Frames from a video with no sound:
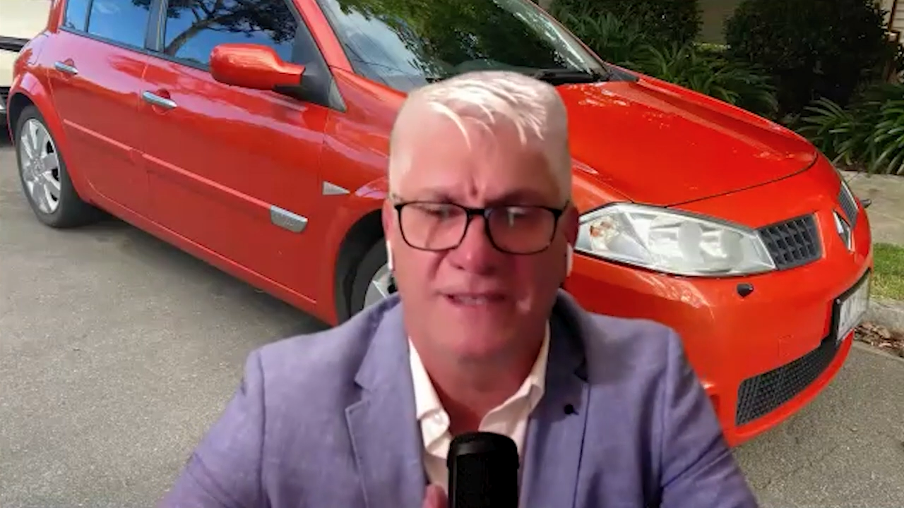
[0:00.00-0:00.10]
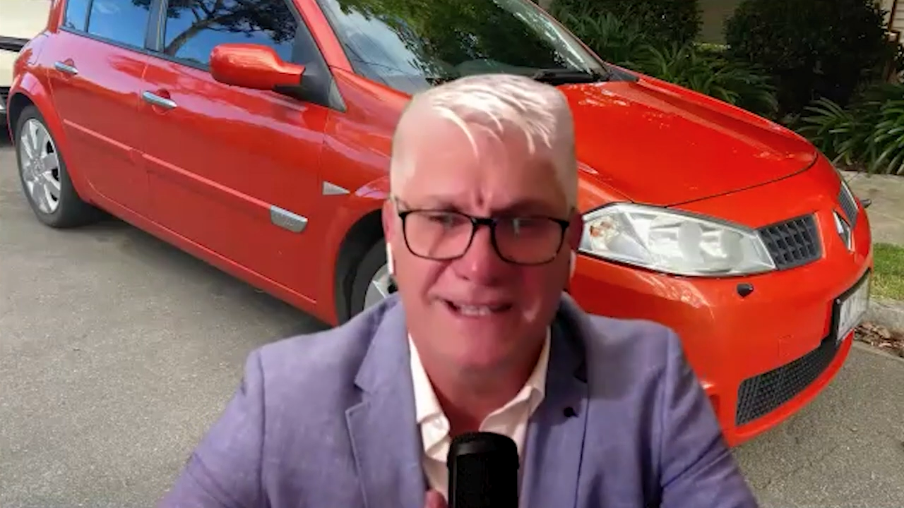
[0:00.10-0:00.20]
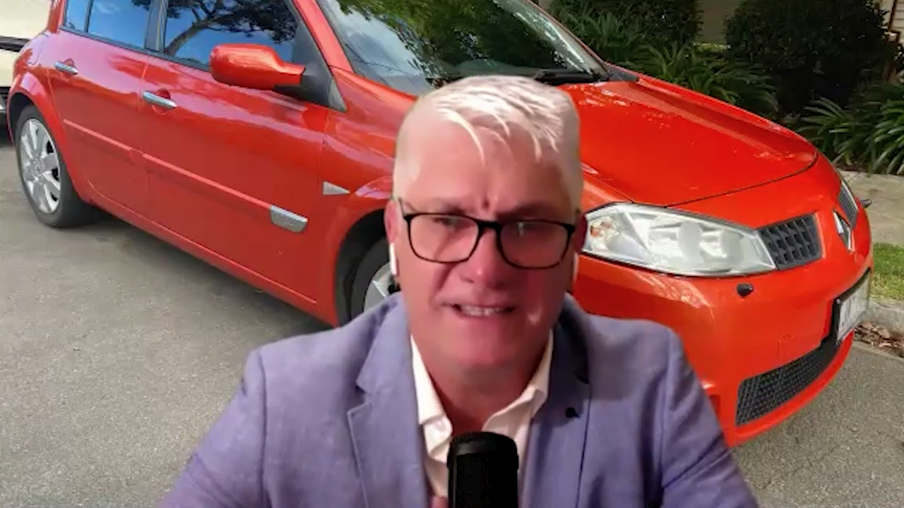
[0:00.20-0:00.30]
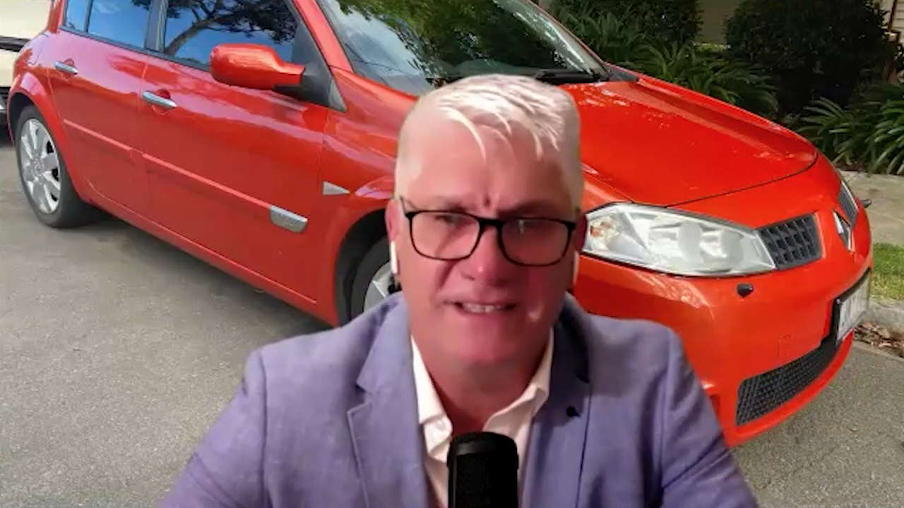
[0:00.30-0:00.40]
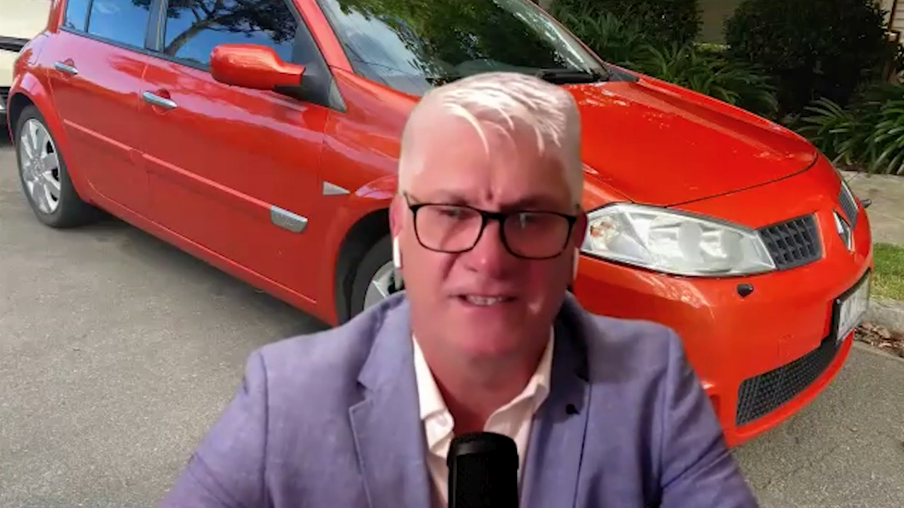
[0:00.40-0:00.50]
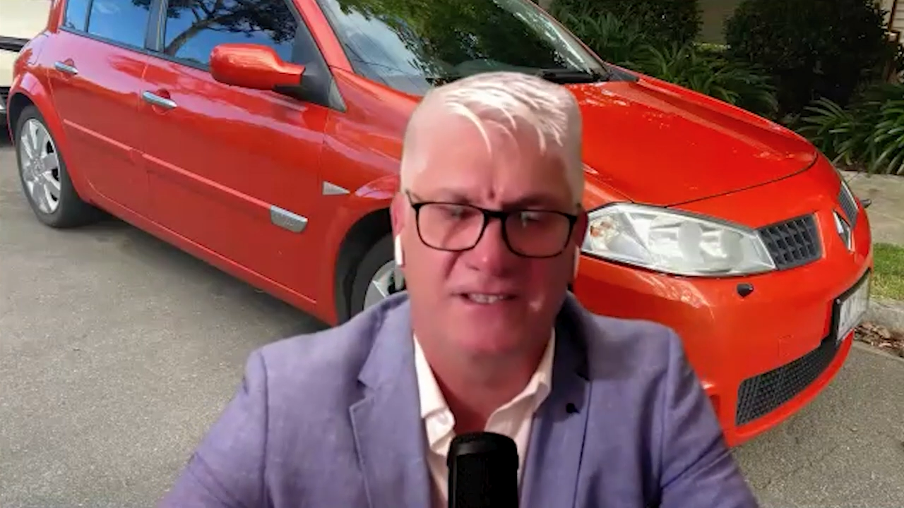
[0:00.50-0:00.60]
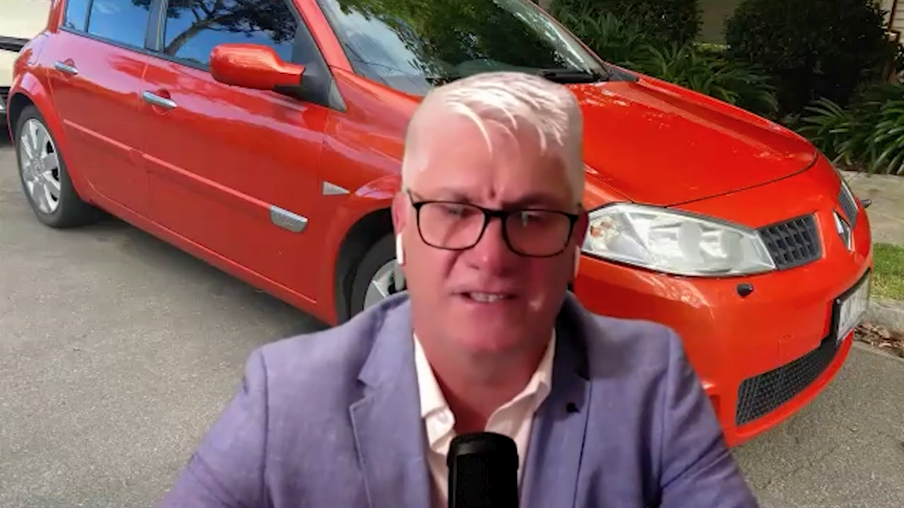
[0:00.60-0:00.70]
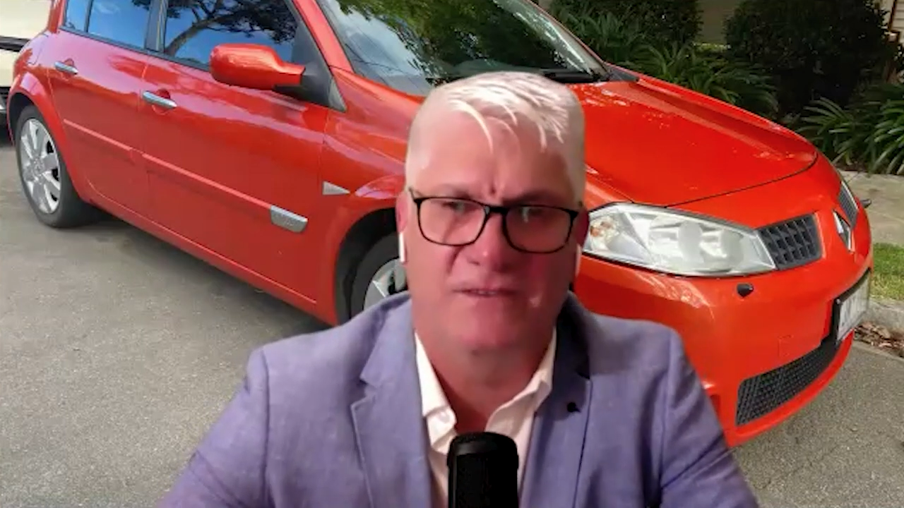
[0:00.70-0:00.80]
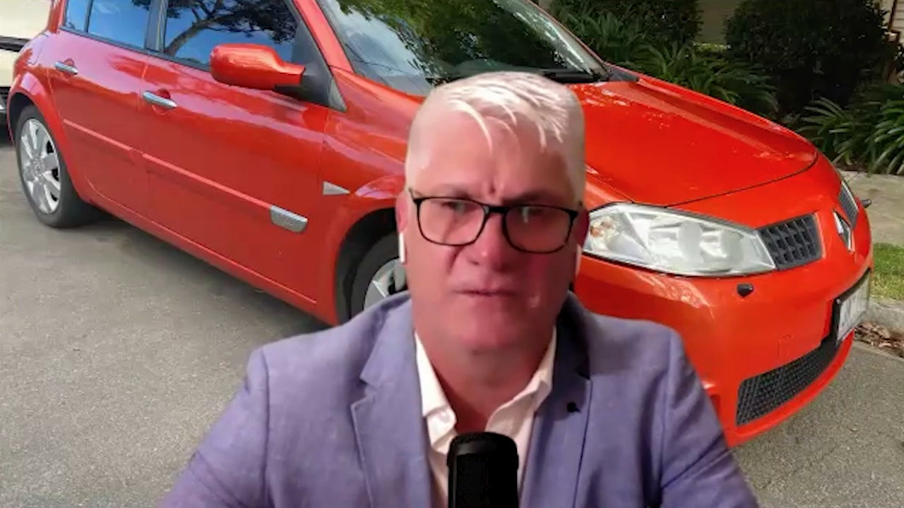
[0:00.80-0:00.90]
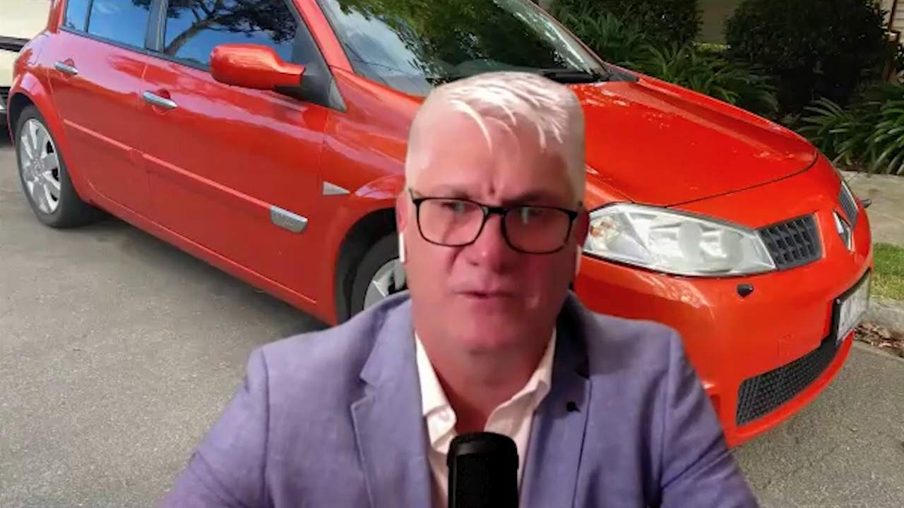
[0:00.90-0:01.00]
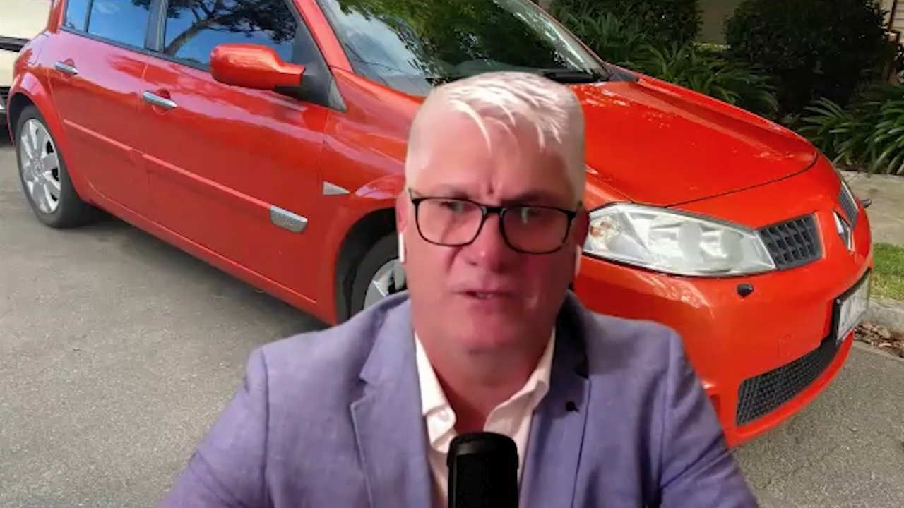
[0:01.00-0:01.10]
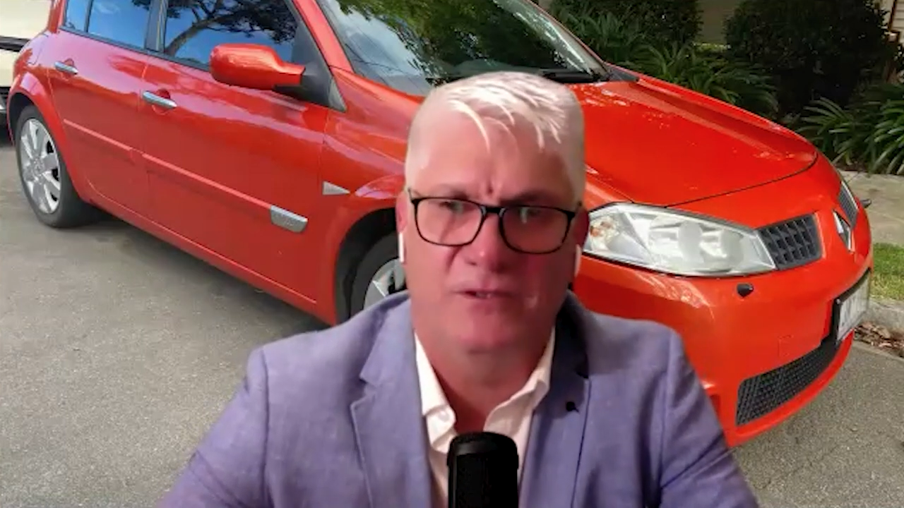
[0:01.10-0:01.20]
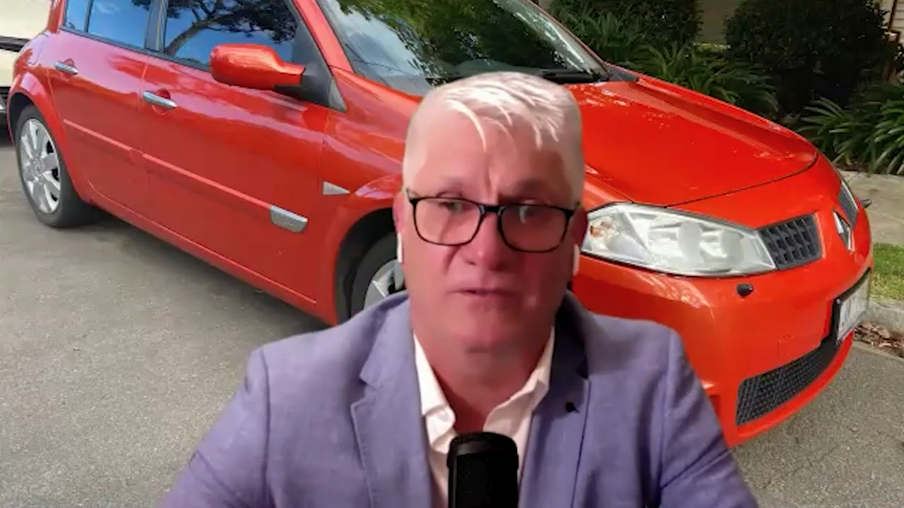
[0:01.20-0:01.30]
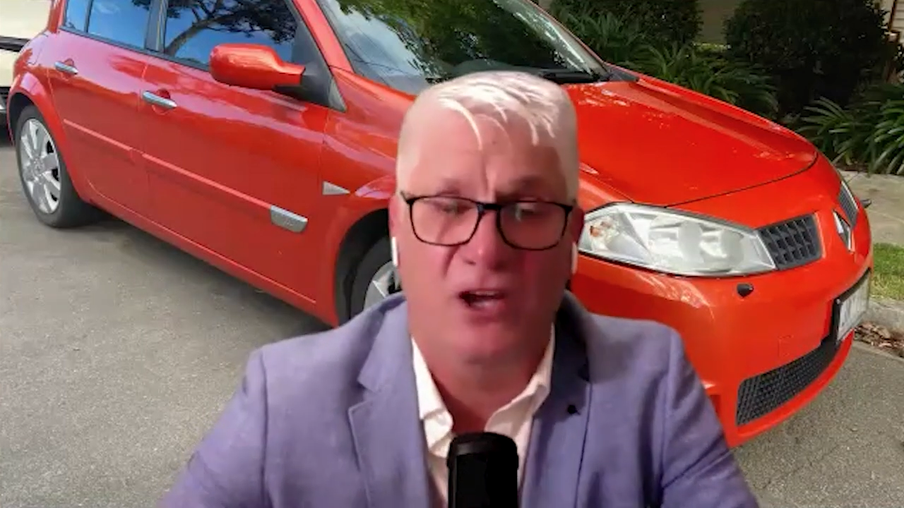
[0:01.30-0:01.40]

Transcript: the Nissans of the world,